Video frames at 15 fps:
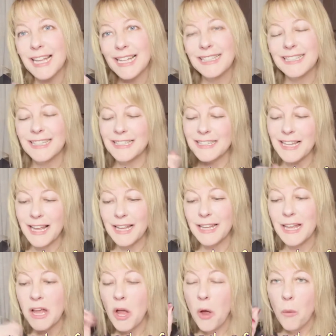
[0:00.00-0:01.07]
and
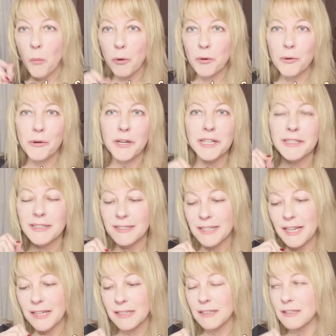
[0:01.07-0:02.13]
today we're going to
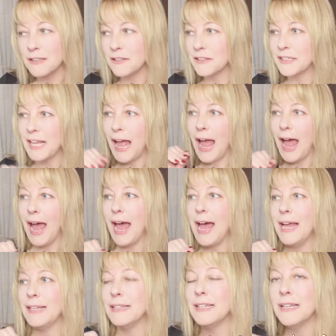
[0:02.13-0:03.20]
take a look
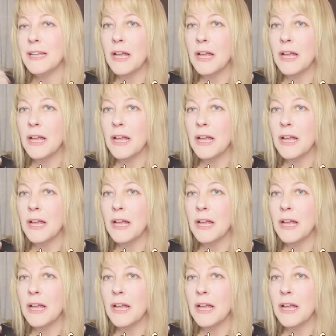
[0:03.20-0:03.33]
at